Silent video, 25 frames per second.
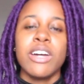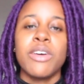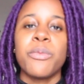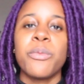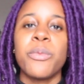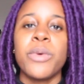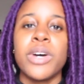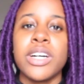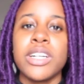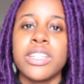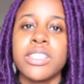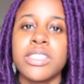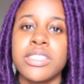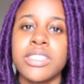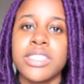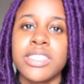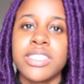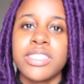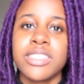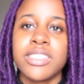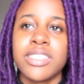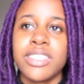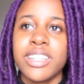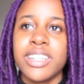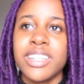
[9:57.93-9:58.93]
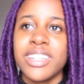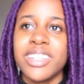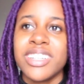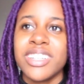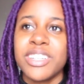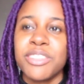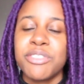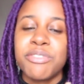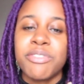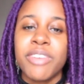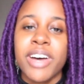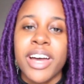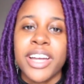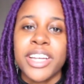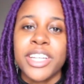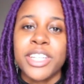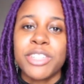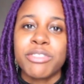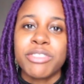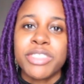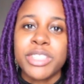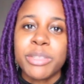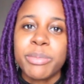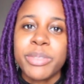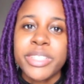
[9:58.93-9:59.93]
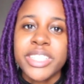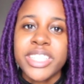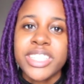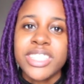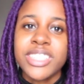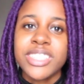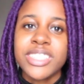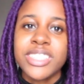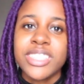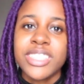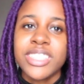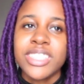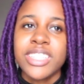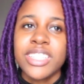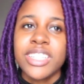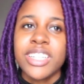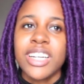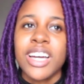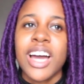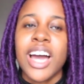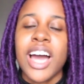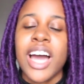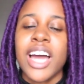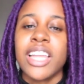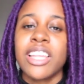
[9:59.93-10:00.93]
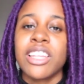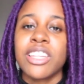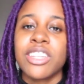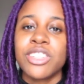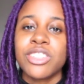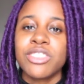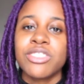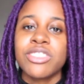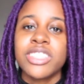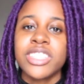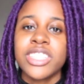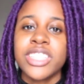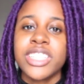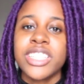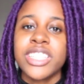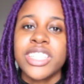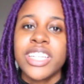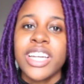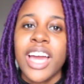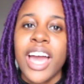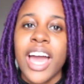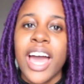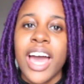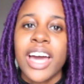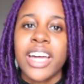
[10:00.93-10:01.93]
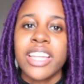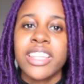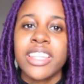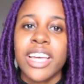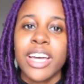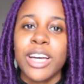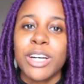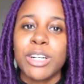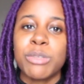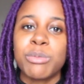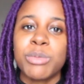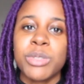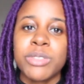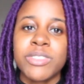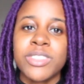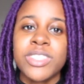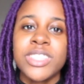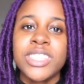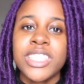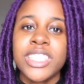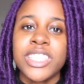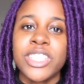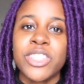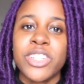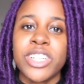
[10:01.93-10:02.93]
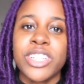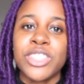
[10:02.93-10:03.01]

was uh, find repeats. I literally had the help of a senior